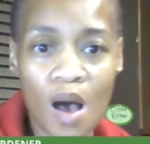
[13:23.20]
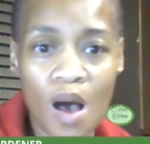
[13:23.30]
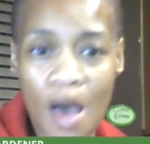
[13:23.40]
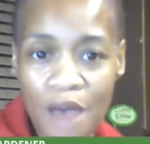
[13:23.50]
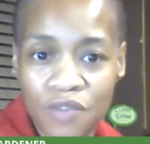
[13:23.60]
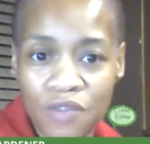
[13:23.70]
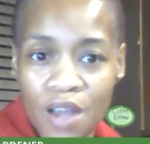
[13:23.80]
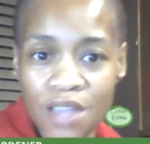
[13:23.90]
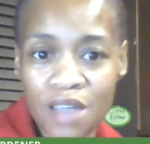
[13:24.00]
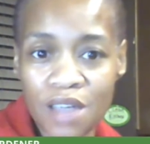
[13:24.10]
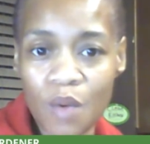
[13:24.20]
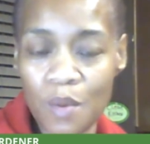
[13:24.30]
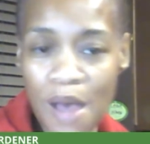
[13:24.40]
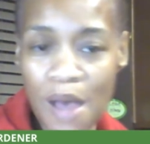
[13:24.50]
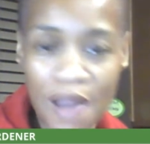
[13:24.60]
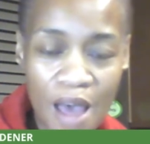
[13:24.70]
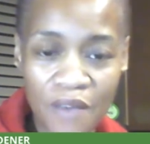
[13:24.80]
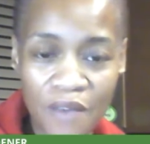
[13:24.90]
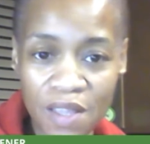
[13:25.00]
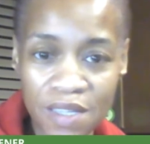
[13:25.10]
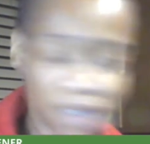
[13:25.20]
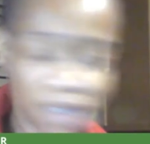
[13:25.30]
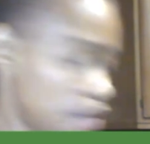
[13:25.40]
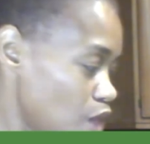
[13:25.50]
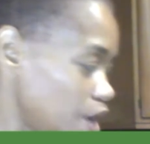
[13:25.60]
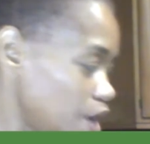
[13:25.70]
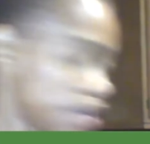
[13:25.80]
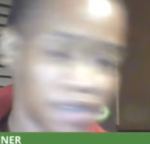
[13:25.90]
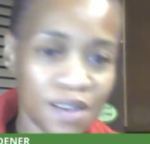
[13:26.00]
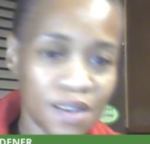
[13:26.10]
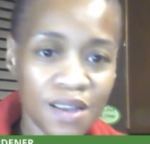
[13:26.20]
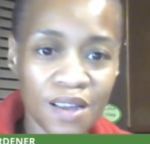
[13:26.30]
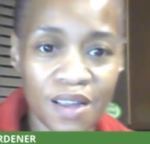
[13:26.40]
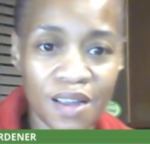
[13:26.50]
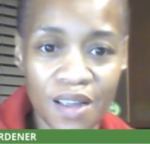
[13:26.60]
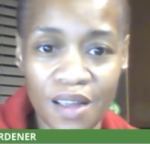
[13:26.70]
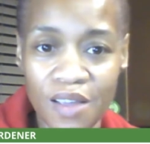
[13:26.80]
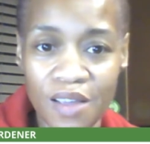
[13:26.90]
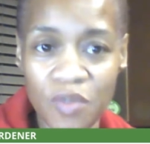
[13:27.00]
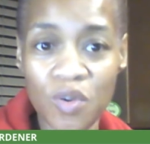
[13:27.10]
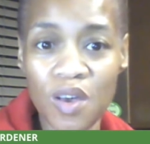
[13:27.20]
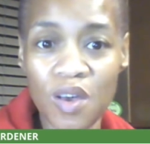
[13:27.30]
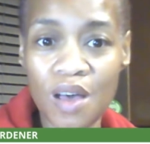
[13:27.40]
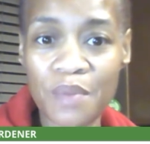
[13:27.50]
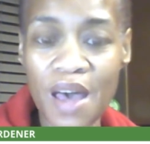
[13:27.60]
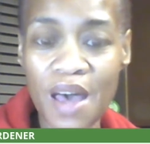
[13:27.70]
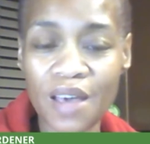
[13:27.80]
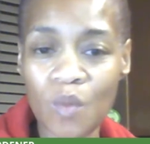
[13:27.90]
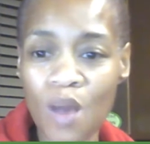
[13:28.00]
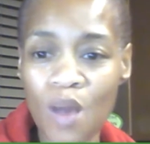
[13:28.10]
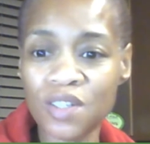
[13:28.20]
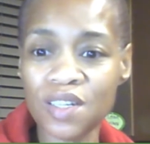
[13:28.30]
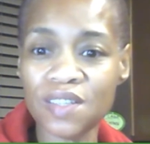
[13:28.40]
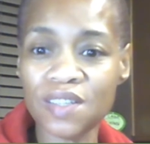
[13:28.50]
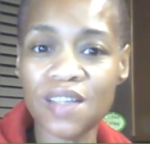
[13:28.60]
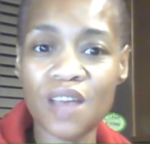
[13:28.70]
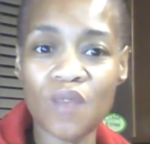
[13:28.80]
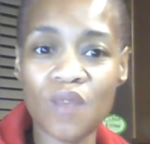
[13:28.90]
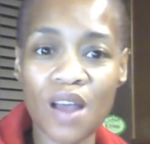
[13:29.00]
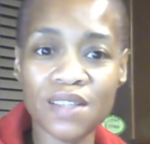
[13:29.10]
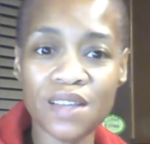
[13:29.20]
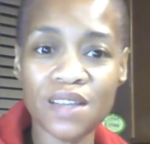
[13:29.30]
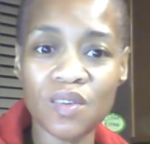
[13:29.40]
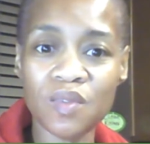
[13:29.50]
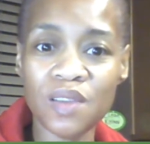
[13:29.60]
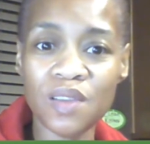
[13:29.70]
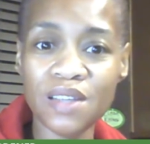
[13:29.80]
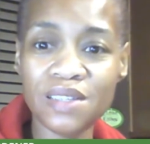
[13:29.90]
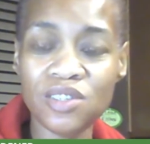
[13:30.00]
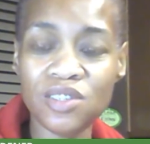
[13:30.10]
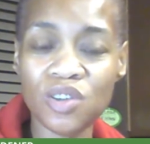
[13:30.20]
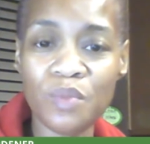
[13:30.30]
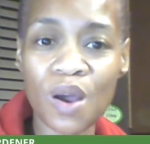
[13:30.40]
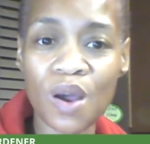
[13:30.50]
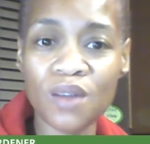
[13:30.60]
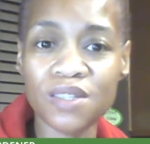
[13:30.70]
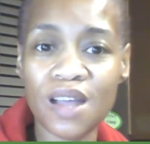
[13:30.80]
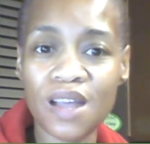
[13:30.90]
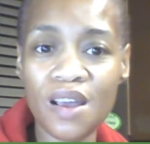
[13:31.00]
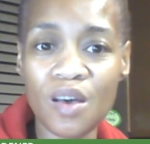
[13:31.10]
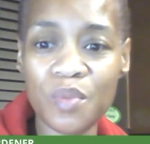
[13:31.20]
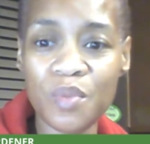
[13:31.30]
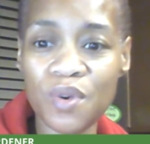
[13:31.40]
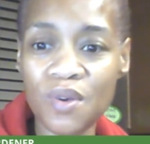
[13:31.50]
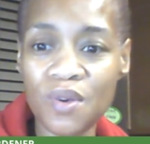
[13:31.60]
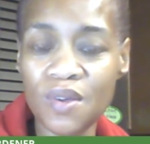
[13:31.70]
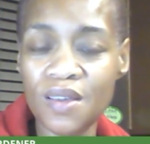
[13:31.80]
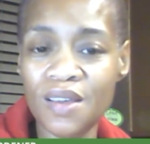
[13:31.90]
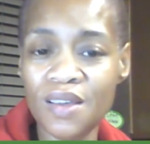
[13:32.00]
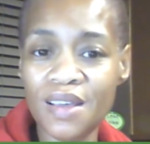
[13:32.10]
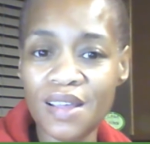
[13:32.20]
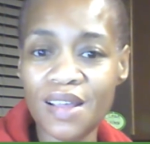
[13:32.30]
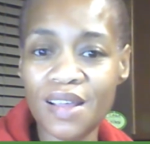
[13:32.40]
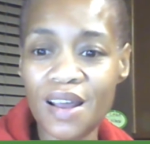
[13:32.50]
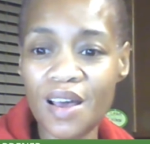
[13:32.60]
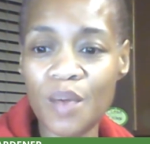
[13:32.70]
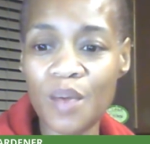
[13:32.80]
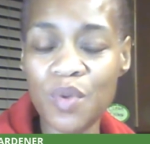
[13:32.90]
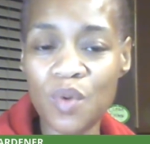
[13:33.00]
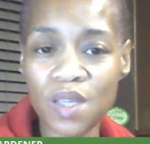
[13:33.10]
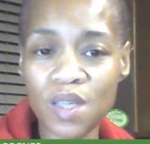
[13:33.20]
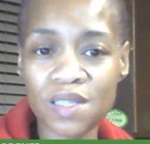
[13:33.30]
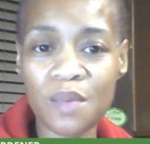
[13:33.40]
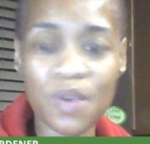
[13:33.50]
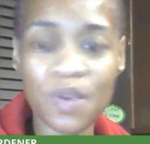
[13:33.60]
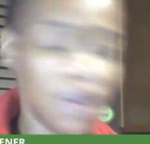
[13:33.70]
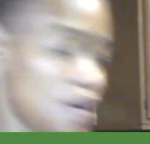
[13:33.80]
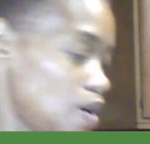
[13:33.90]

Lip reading: after I get done with my live at the sunrise, you can come back and watch the sunrise and listen to the birds. That'll help you. That'll help you with some of your